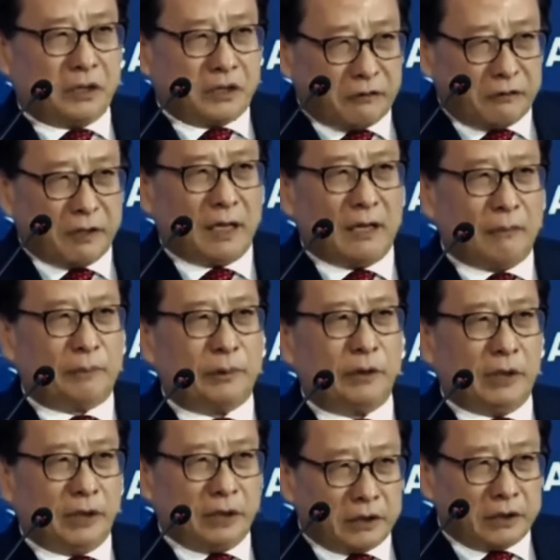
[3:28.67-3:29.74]
Develop,
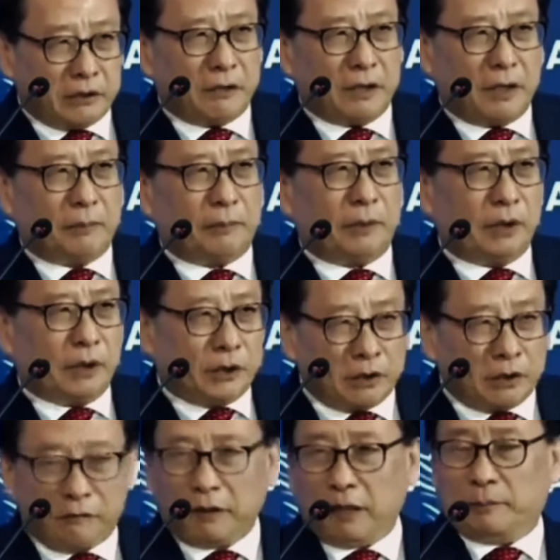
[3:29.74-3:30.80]

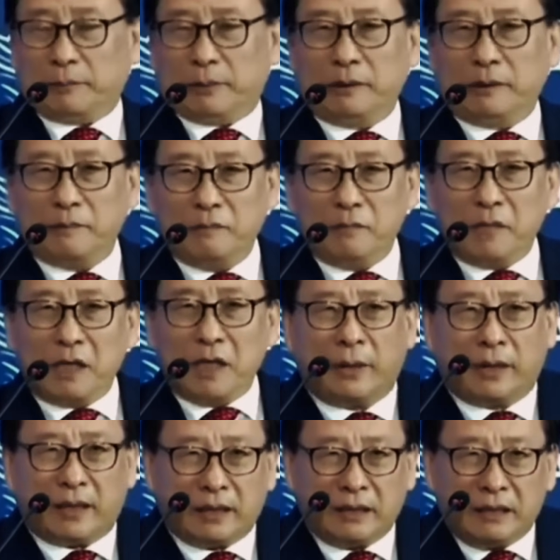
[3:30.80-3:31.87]
develop, develop.
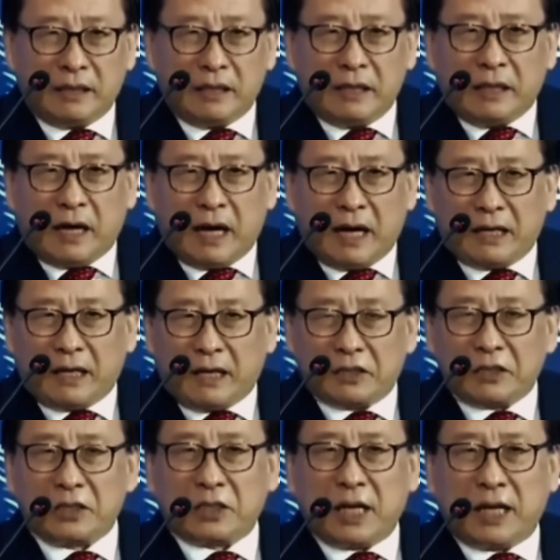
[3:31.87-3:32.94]
I
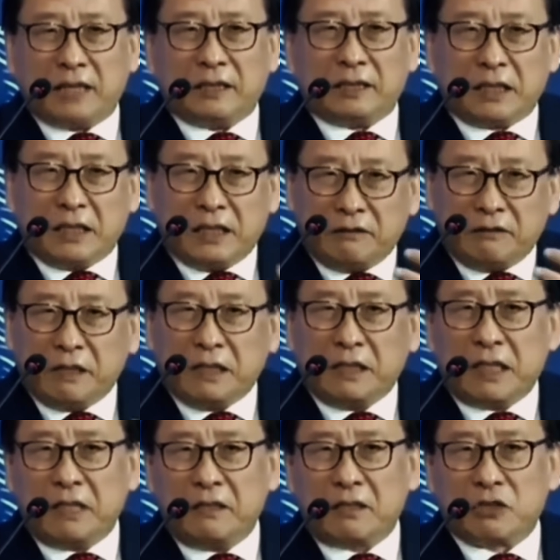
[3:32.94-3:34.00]
understand even
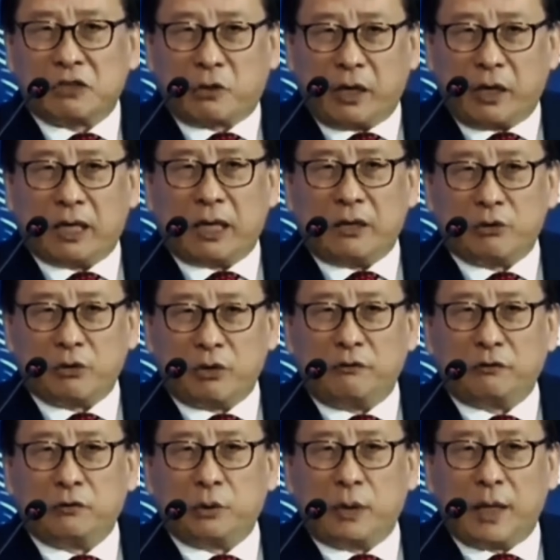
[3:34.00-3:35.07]
in this great country
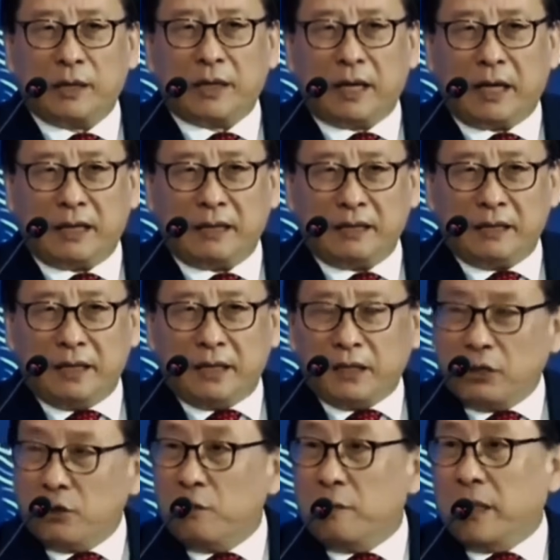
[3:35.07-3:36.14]
of Rwanda,
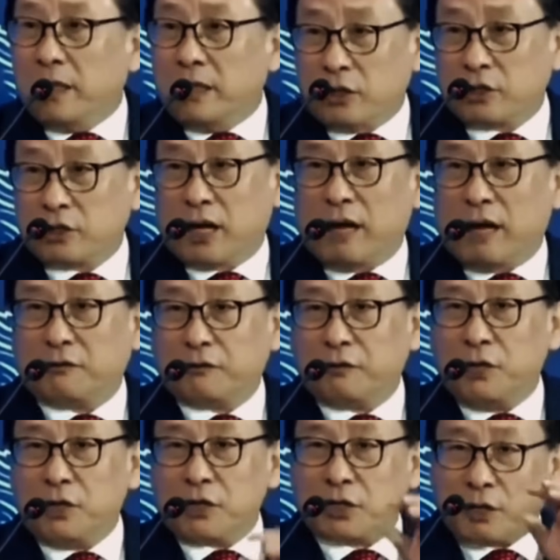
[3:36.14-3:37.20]
you may not
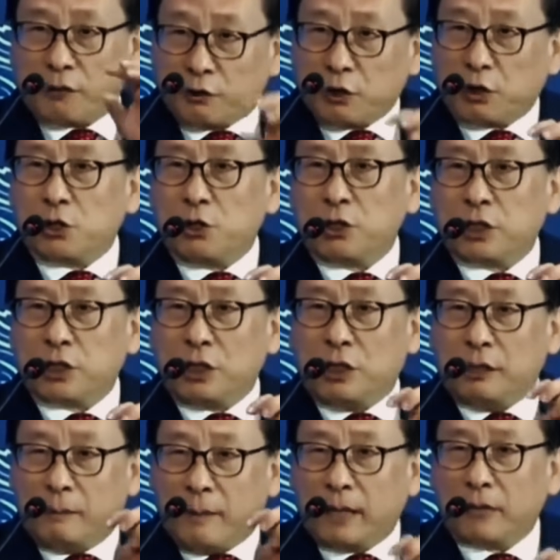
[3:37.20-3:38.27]
have
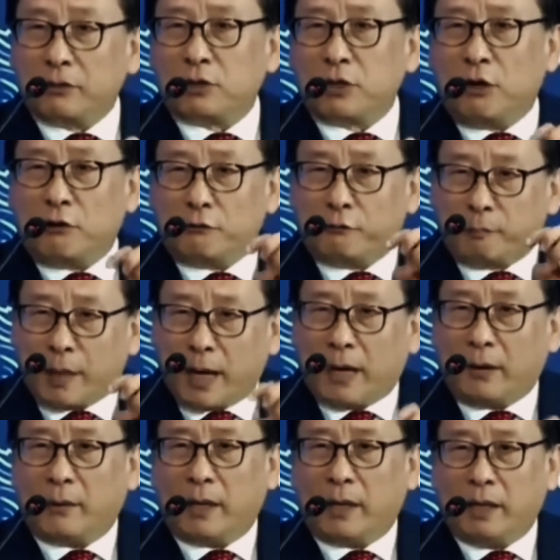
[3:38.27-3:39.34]
sufficient amount of
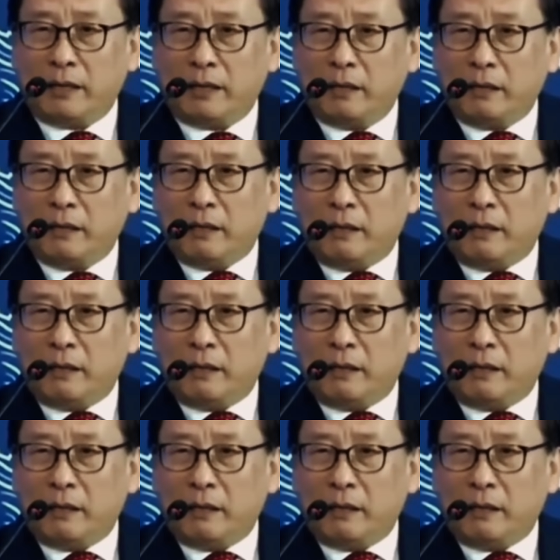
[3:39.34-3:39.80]
power.